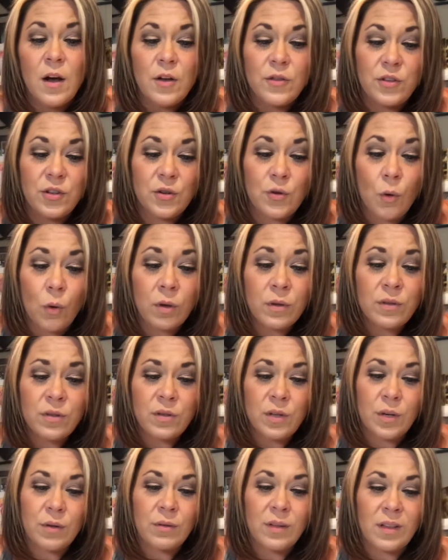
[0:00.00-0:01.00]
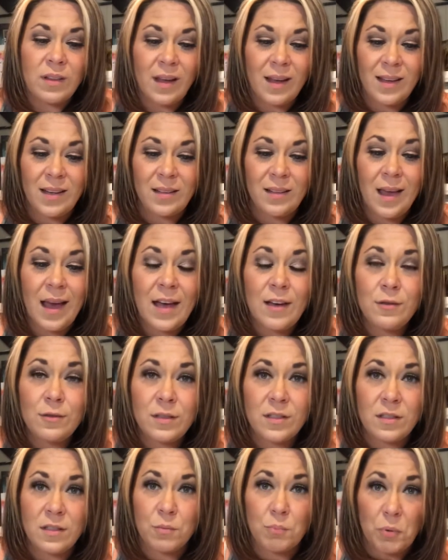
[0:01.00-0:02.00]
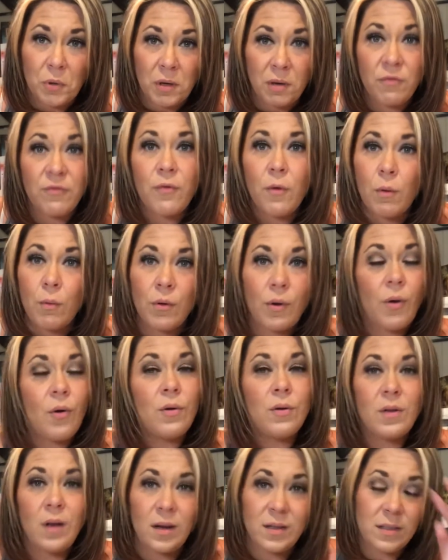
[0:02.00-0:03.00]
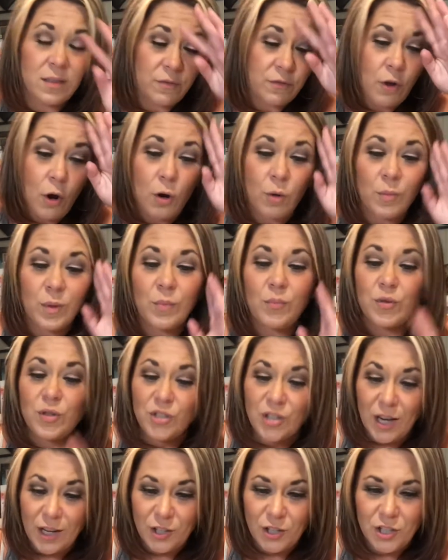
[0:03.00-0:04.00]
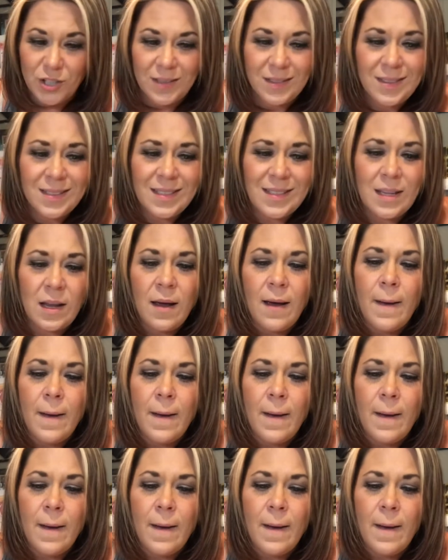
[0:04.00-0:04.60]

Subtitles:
the North Node in the eighth house is bringing forward all kinds of karmic projections.